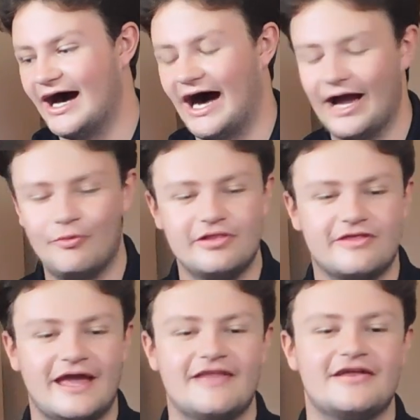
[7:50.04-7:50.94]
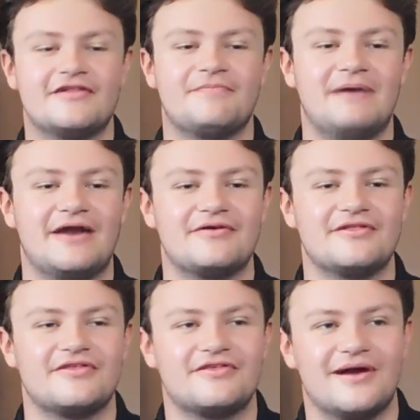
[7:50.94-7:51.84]
I would say that it's better
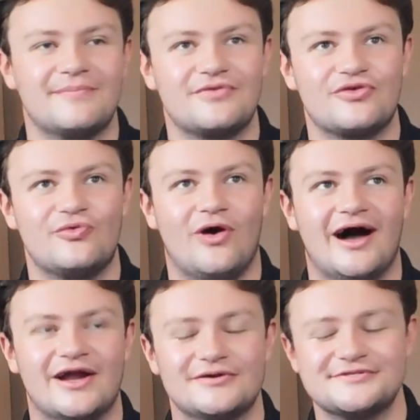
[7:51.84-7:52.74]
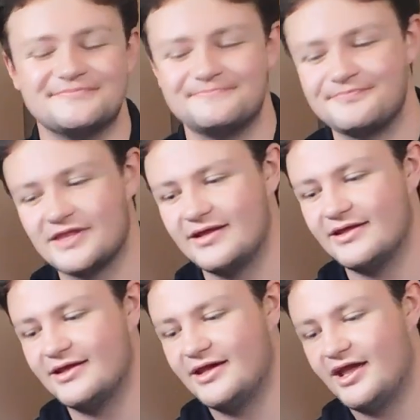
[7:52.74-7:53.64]
than some Squires.
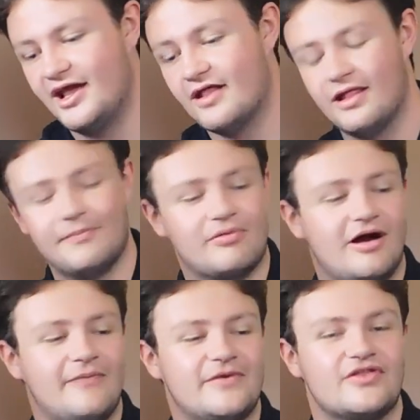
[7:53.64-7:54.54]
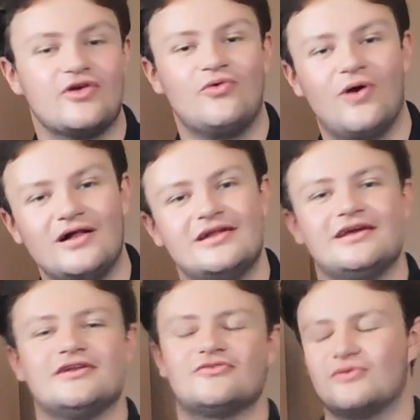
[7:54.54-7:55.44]
Only problem is the quality
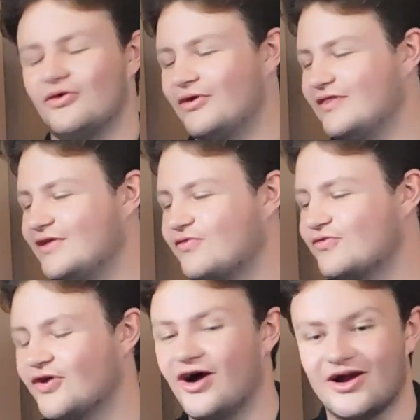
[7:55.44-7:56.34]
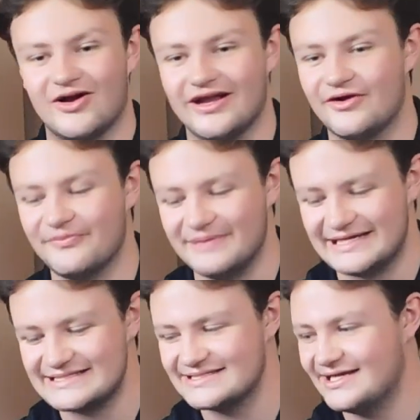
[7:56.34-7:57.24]
control on these stock are hit or
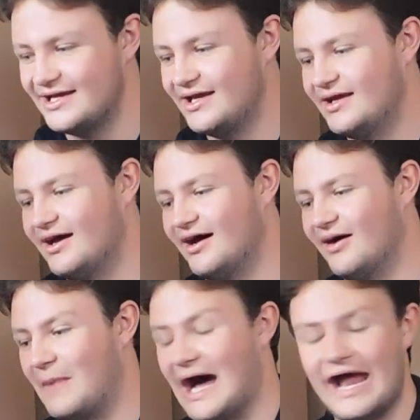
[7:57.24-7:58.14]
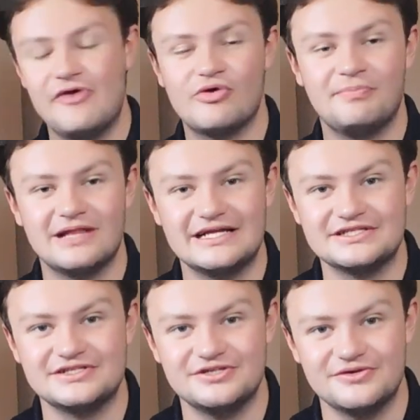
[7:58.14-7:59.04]
miss. I had to replace
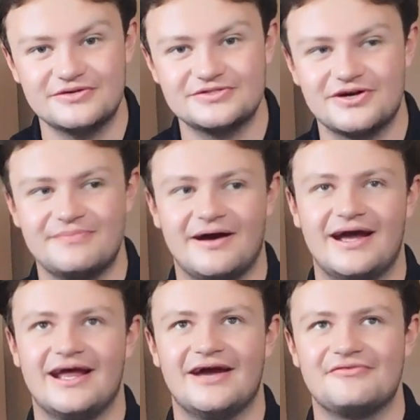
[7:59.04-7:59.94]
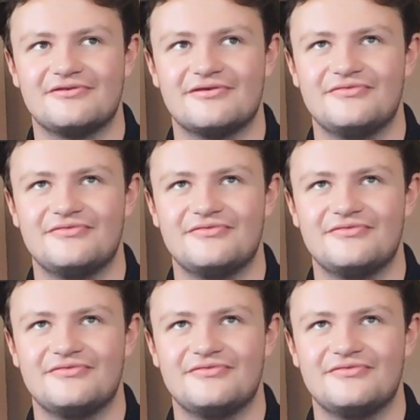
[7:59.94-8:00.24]
the tuners on mine after a